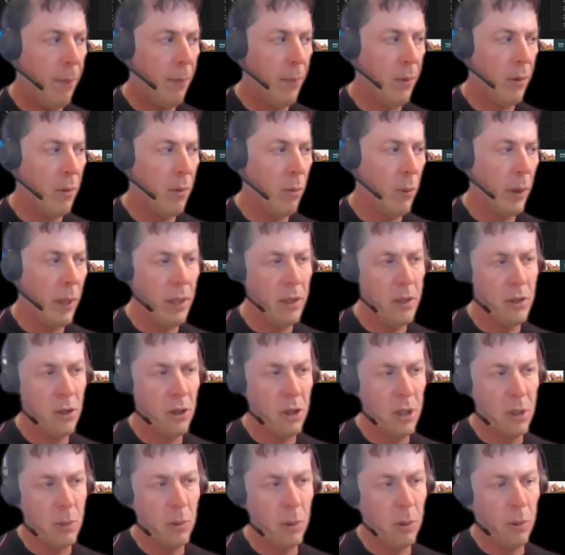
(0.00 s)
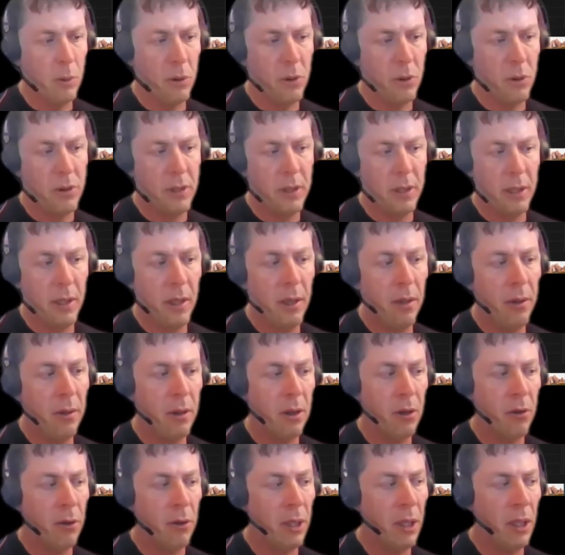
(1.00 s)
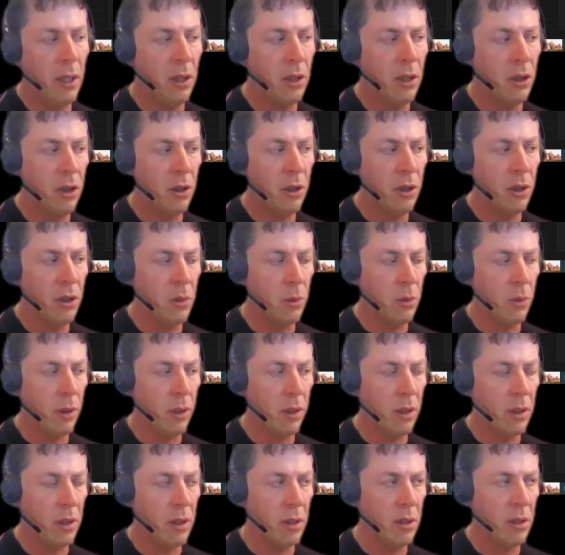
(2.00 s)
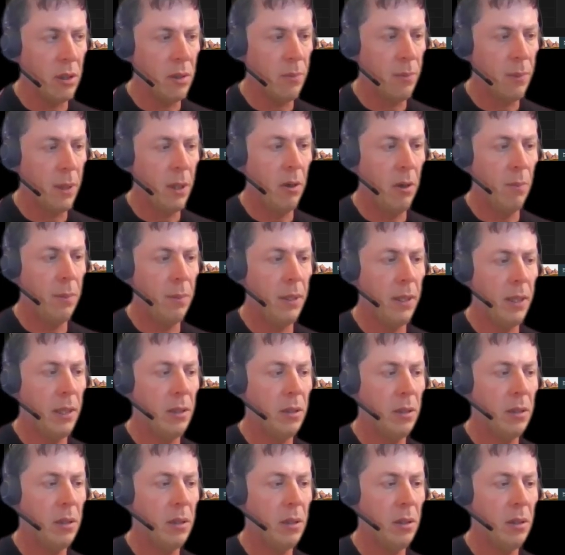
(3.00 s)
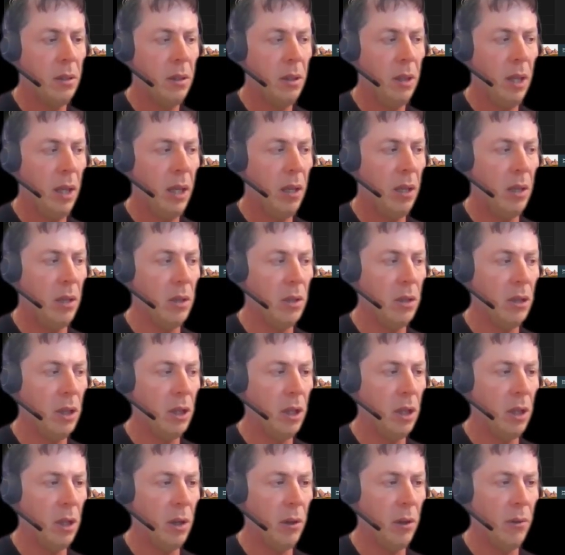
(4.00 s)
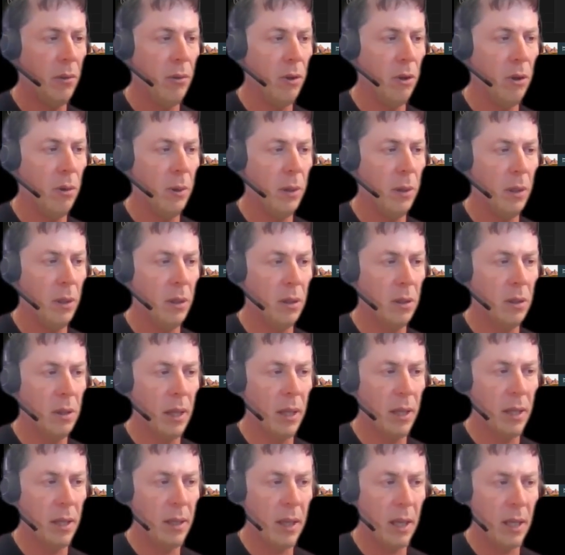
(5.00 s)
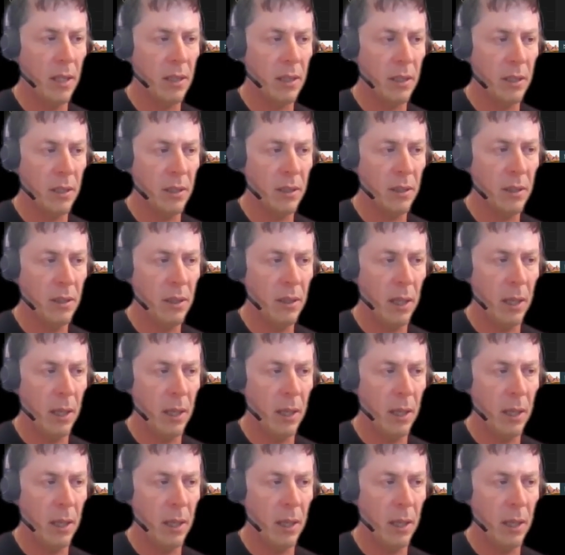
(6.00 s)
The red shows what was there, the green shows what has been replaced, and so you can go through and just like actually